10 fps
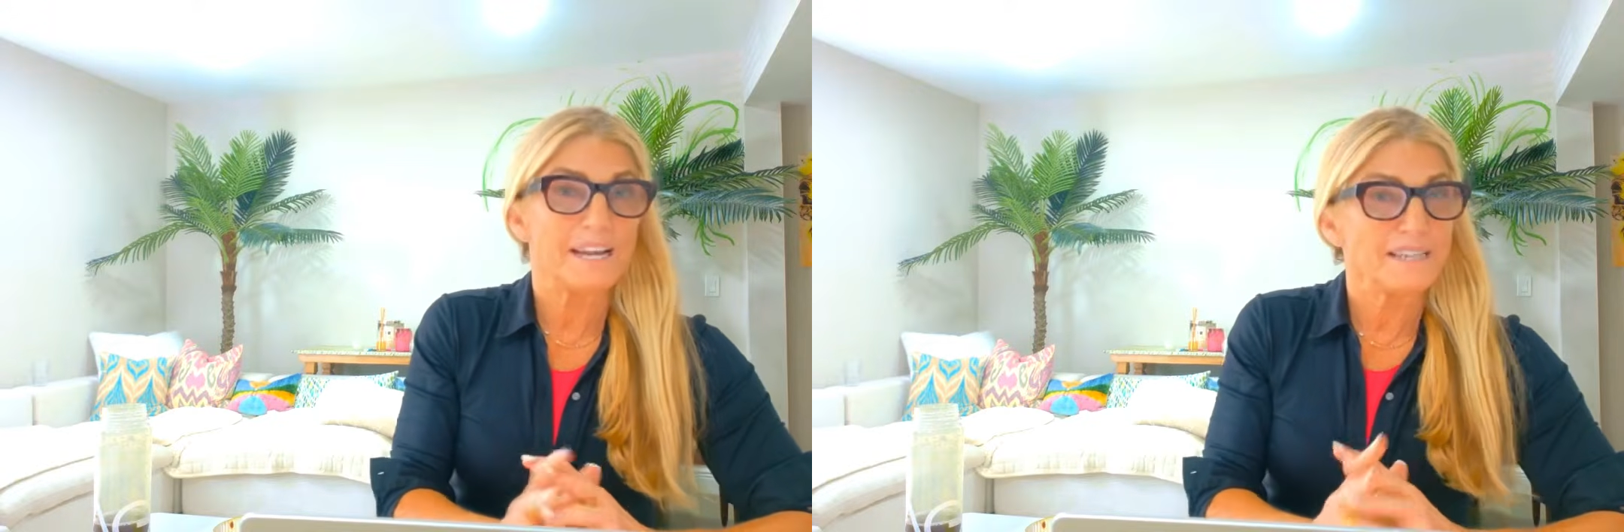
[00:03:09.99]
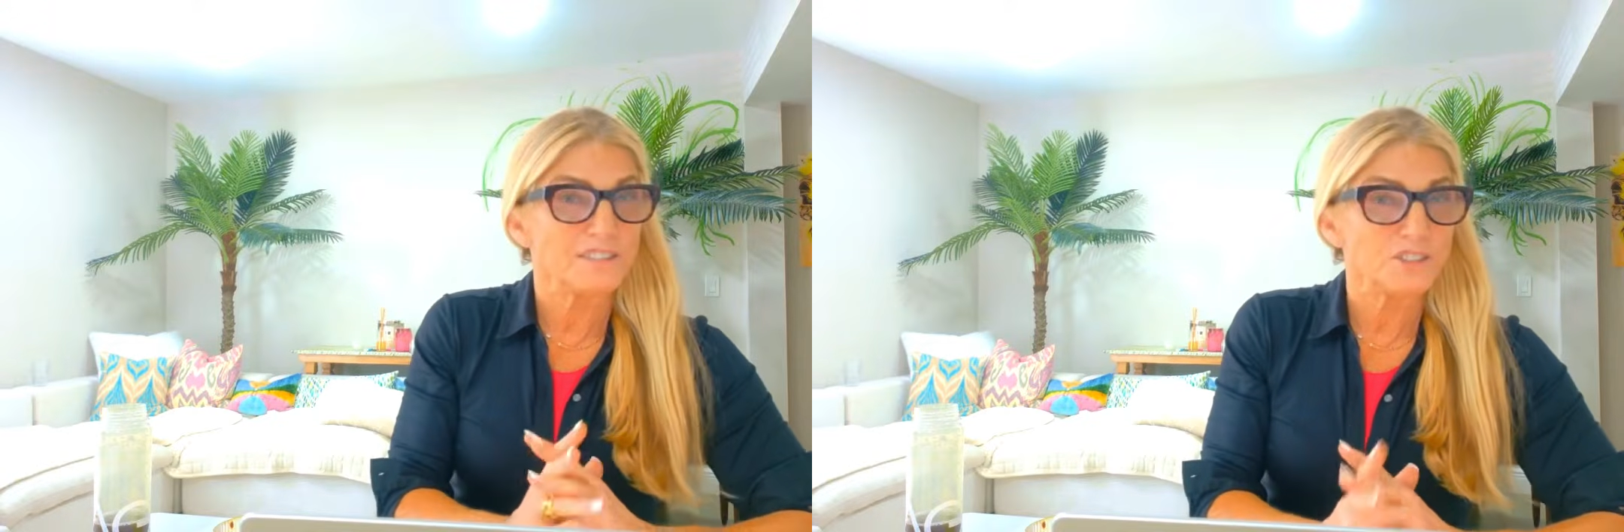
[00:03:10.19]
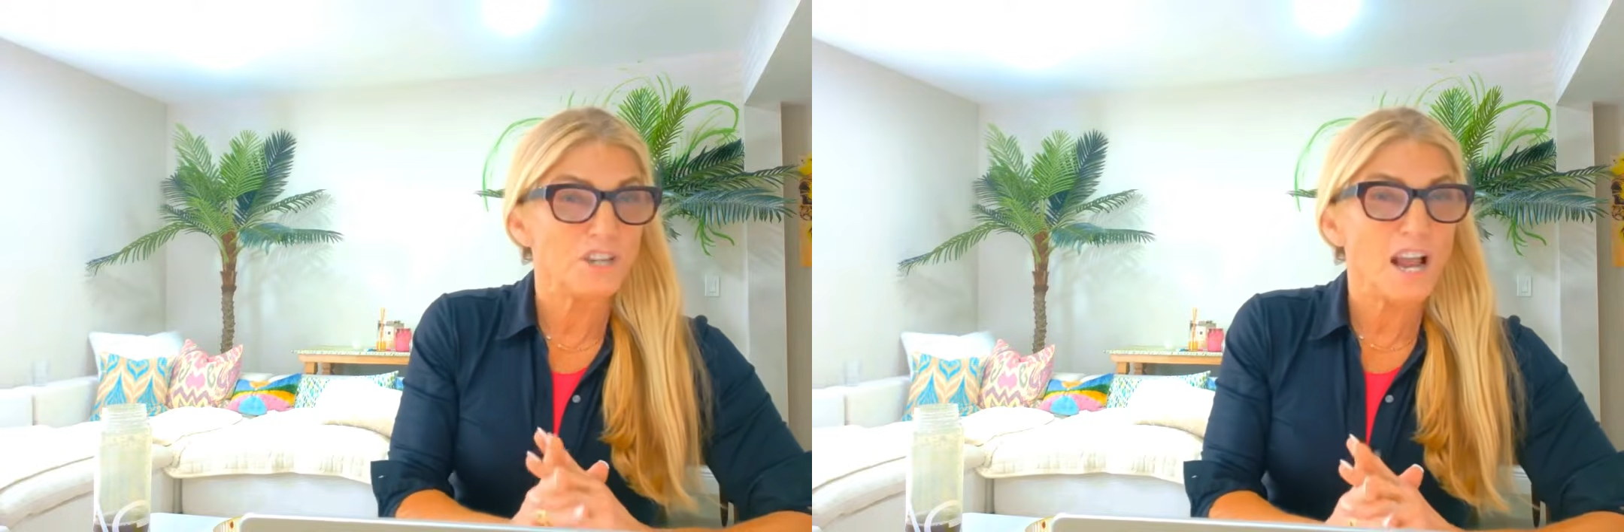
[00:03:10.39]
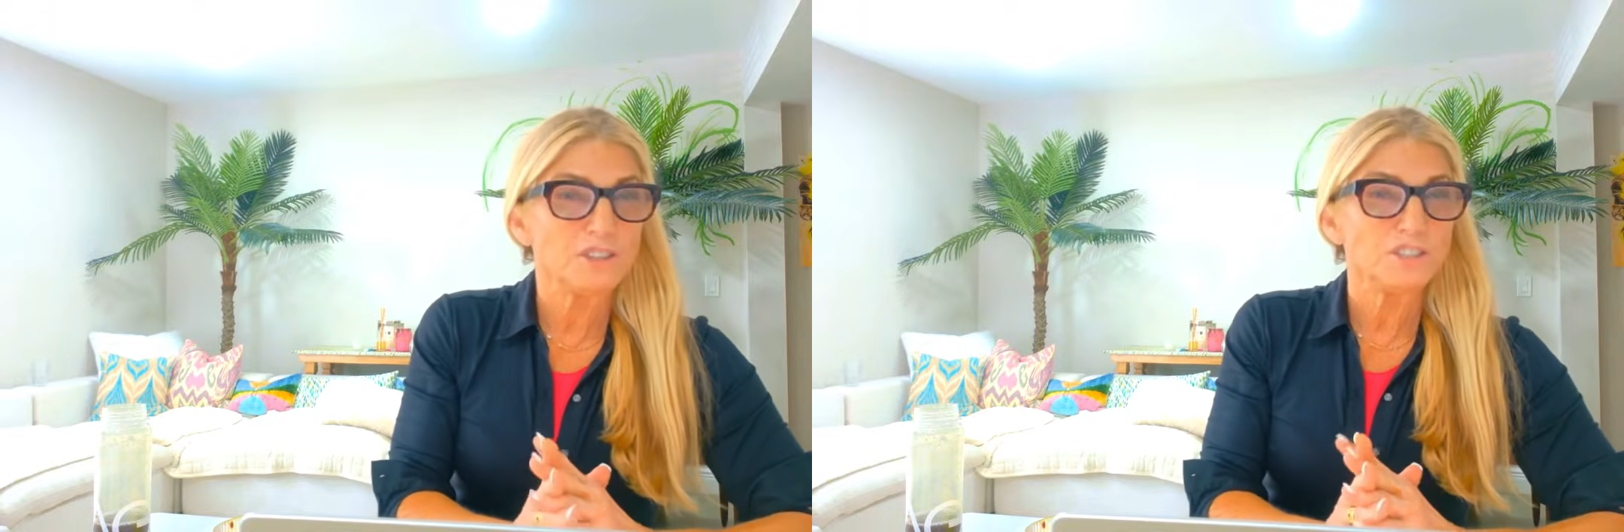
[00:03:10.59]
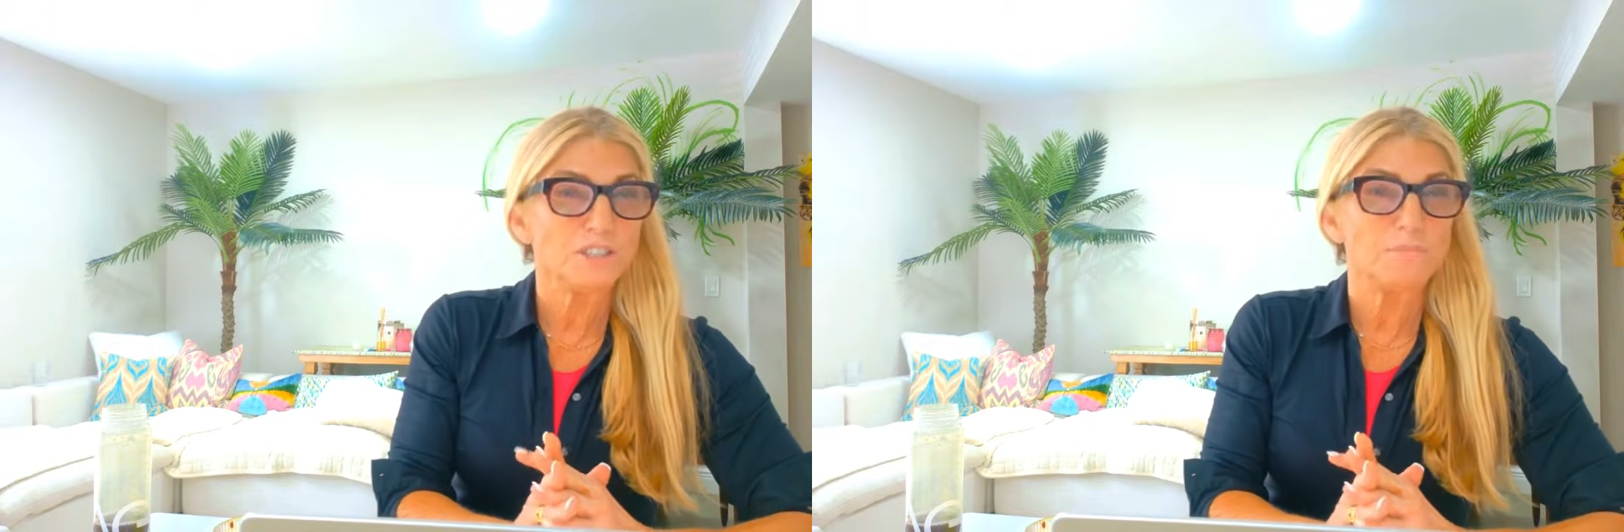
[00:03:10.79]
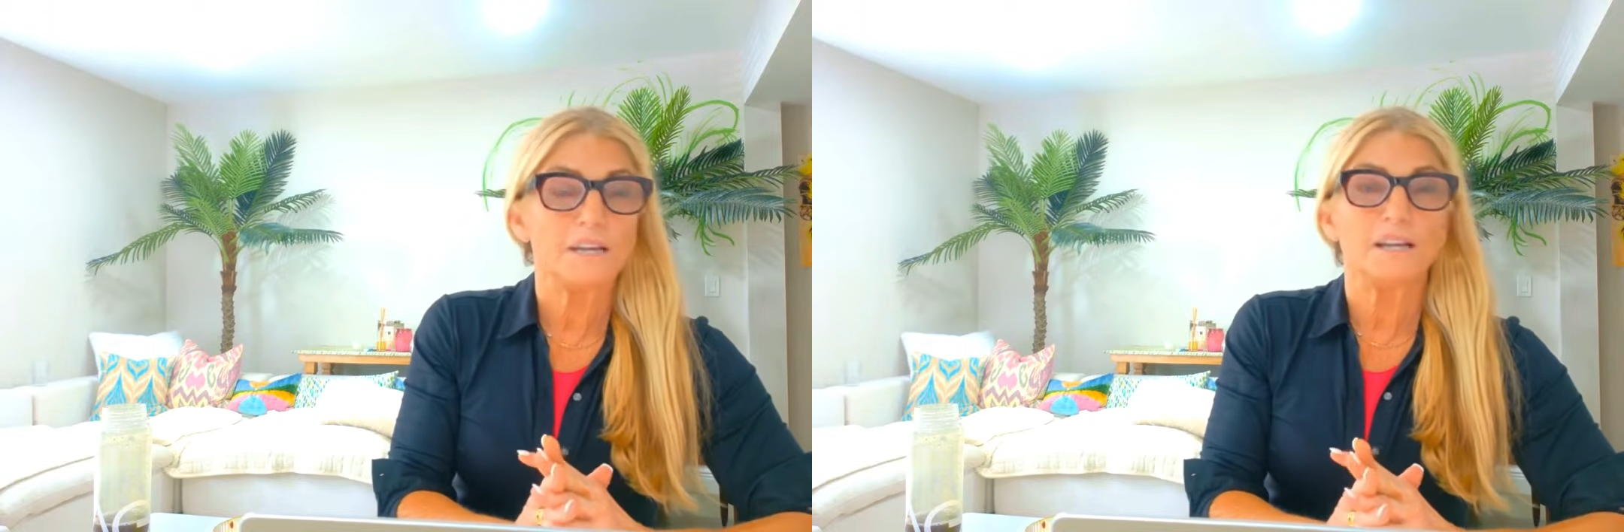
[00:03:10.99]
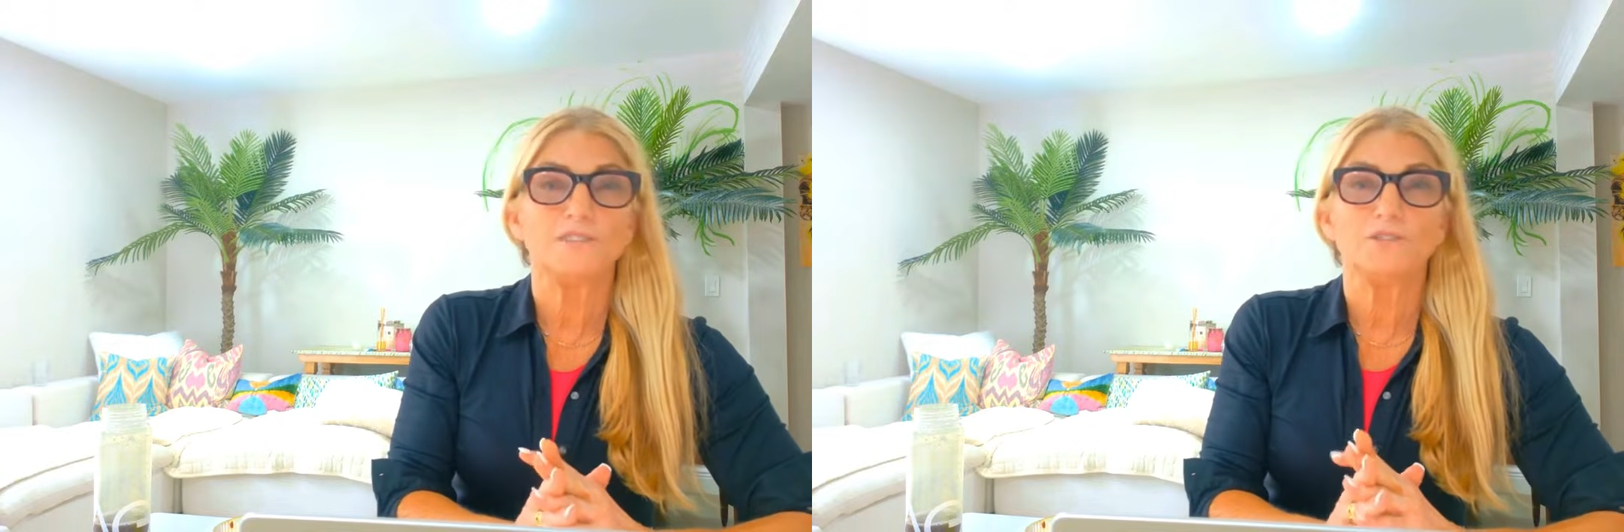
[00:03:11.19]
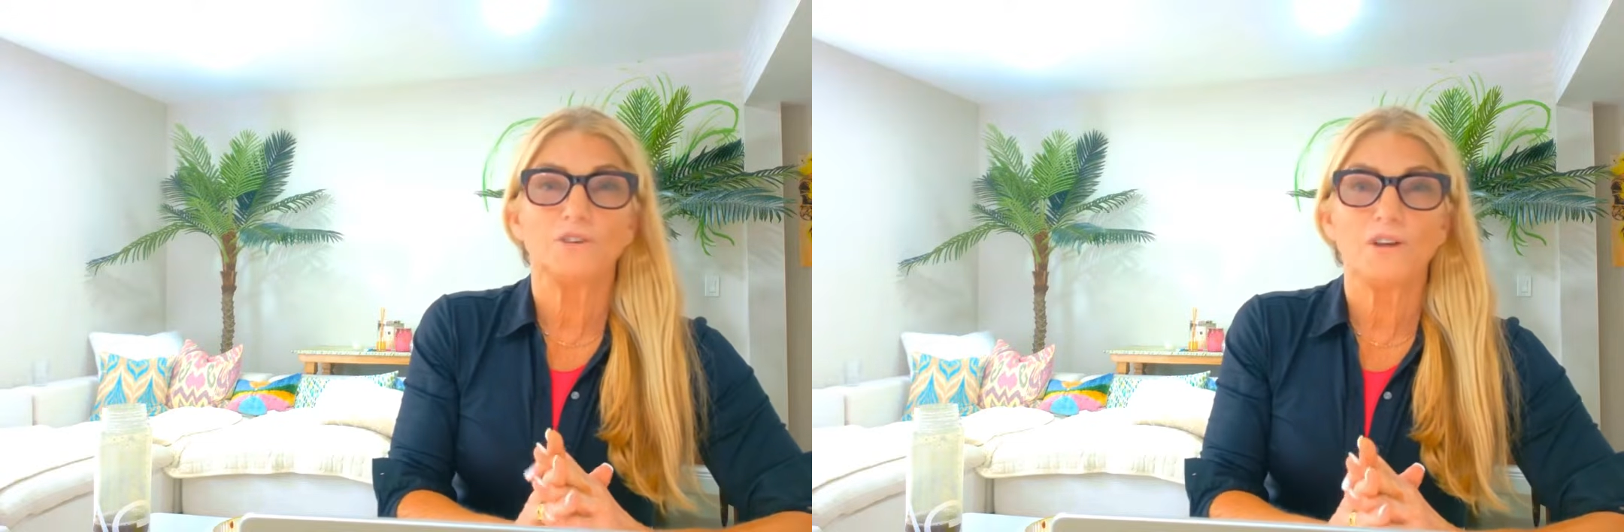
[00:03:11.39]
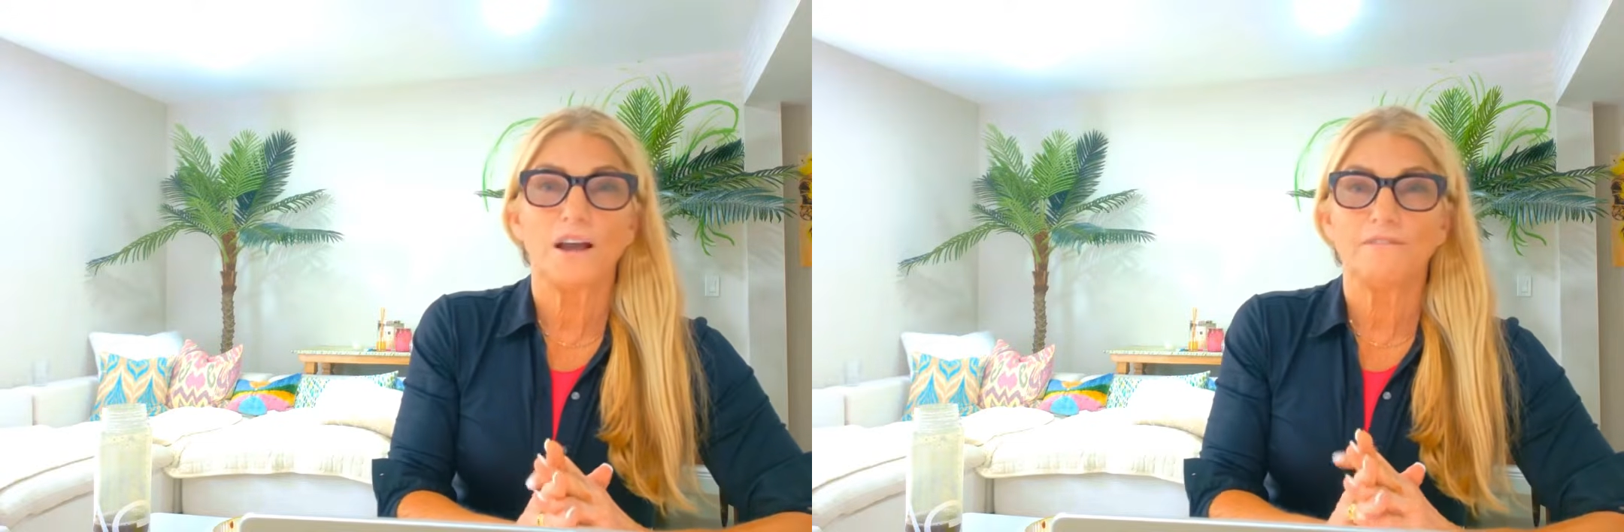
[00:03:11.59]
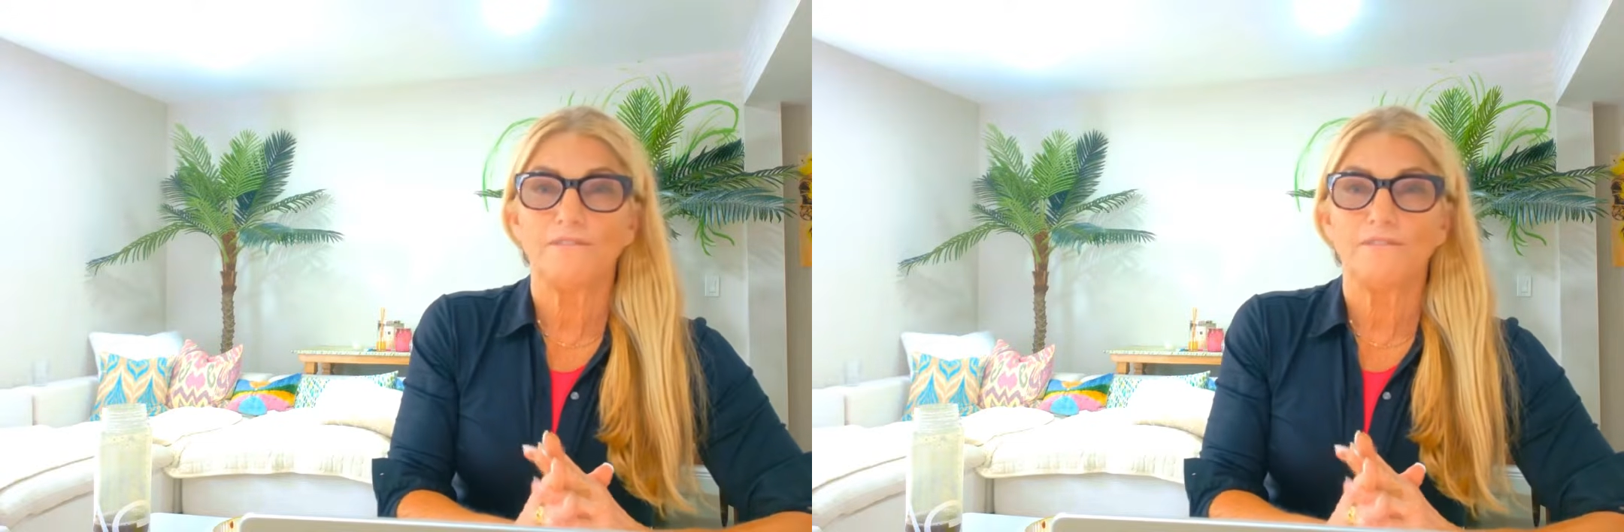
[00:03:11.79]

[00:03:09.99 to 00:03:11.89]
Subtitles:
And it's not just because you're not